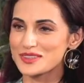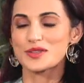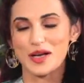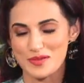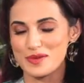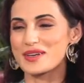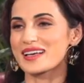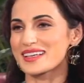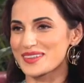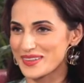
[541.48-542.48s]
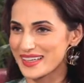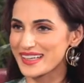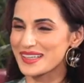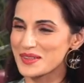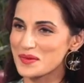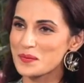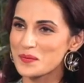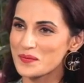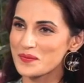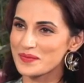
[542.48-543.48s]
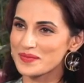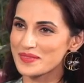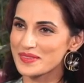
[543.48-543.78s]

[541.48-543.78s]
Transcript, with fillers: You come from Delhi. So my grandfather used to